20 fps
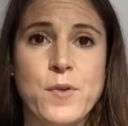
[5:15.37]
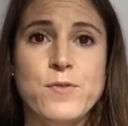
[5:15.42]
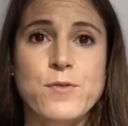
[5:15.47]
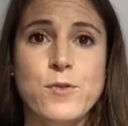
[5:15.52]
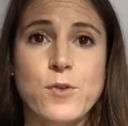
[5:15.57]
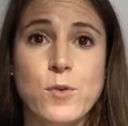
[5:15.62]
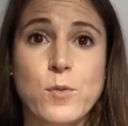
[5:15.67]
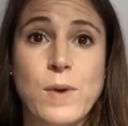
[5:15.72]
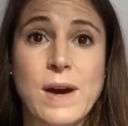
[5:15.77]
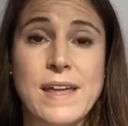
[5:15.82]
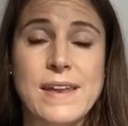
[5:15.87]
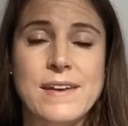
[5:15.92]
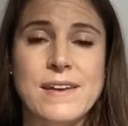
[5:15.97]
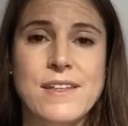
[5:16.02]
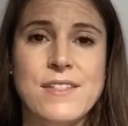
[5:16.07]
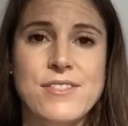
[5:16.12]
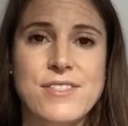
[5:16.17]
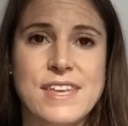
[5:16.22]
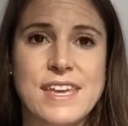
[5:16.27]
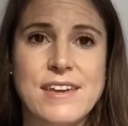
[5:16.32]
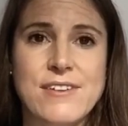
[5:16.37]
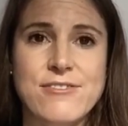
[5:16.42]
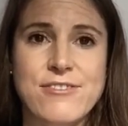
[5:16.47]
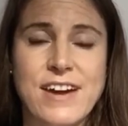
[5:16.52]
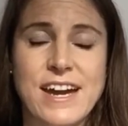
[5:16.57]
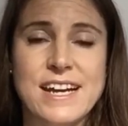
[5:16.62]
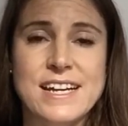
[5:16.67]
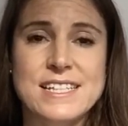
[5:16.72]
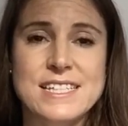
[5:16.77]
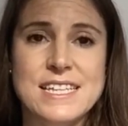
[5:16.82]
for when the
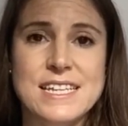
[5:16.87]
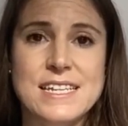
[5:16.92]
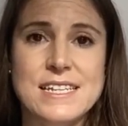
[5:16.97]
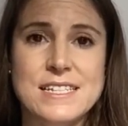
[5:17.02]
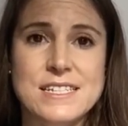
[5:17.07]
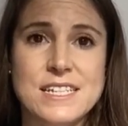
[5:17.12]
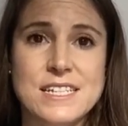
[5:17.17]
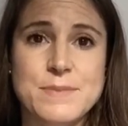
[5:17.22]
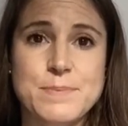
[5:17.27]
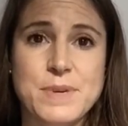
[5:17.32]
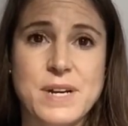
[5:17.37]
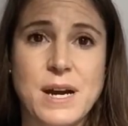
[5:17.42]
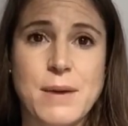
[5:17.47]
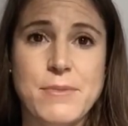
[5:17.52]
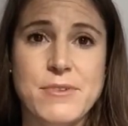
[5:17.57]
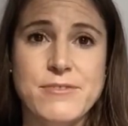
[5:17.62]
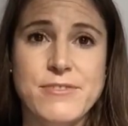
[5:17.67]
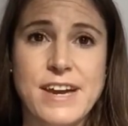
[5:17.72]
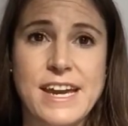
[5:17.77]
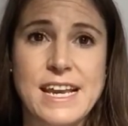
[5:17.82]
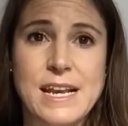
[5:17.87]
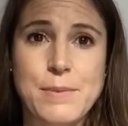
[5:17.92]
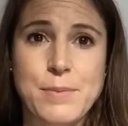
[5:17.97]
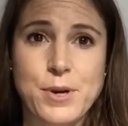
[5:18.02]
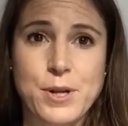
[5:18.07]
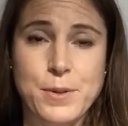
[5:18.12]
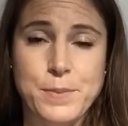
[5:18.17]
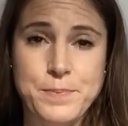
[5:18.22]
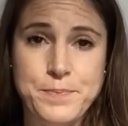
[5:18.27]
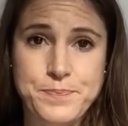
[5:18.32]
vaccine does become
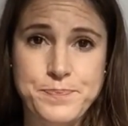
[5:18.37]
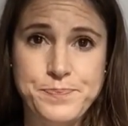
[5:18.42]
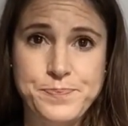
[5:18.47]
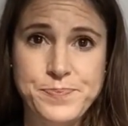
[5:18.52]
available.